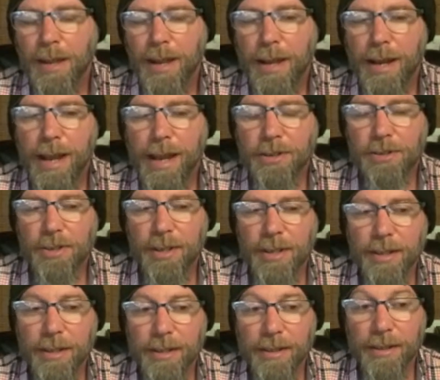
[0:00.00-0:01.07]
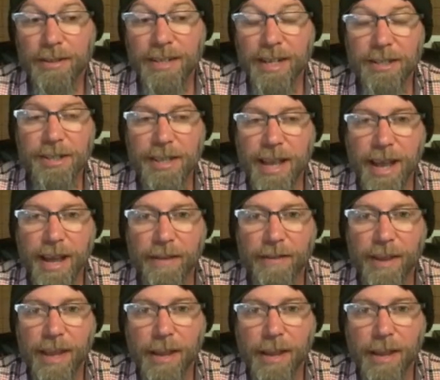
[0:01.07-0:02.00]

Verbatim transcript: It actually tends to have